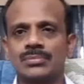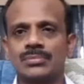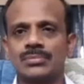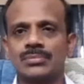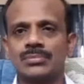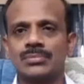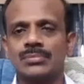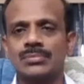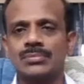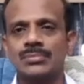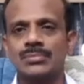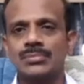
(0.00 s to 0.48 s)

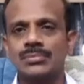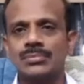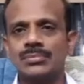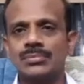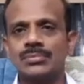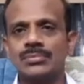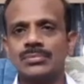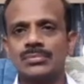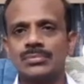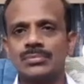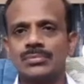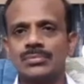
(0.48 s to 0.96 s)

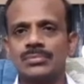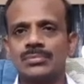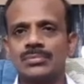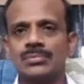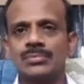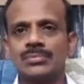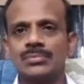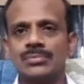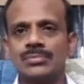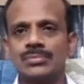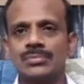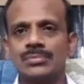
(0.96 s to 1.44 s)

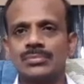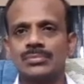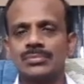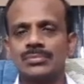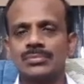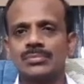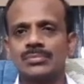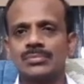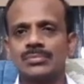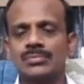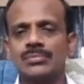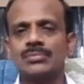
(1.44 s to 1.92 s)

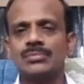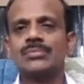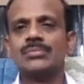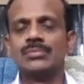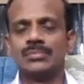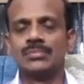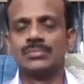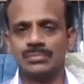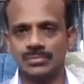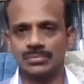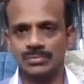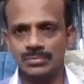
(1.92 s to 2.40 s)

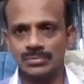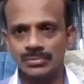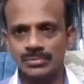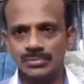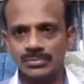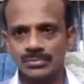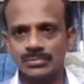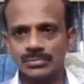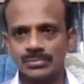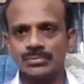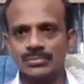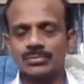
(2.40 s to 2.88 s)

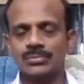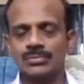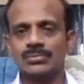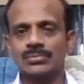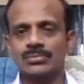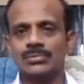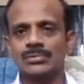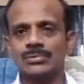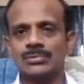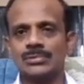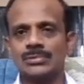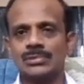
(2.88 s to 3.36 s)

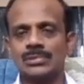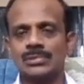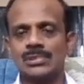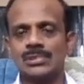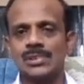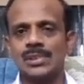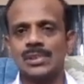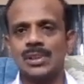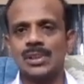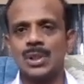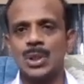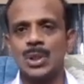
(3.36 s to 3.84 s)

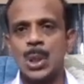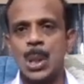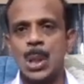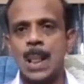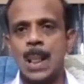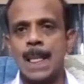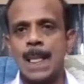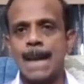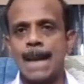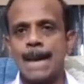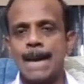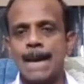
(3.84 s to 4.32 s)

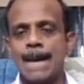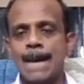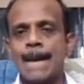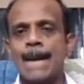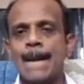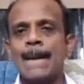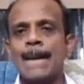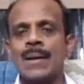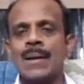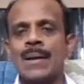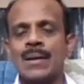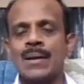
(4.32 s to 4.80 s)

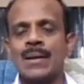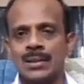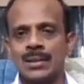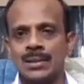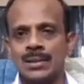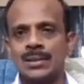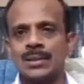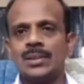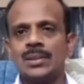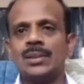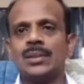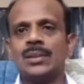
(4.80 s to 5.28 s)

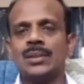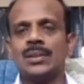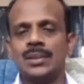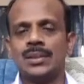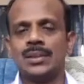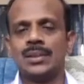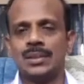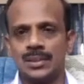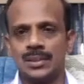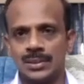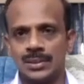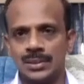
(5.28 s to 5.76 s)

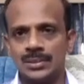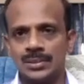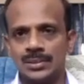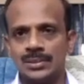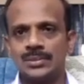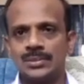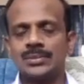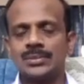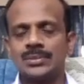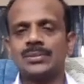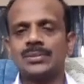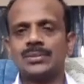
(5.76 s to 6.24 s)

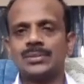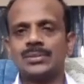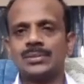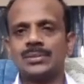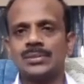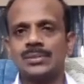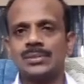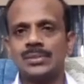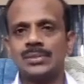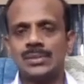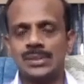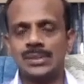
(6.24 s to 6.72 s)

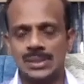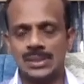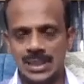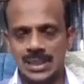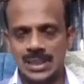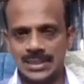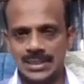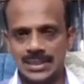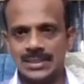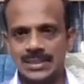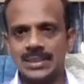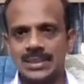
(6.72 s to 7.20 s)

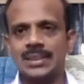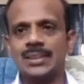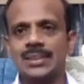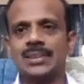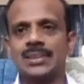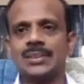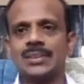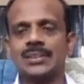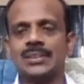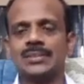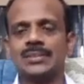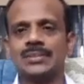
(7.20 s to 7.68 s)

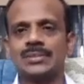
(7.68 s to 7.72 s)
[no speech]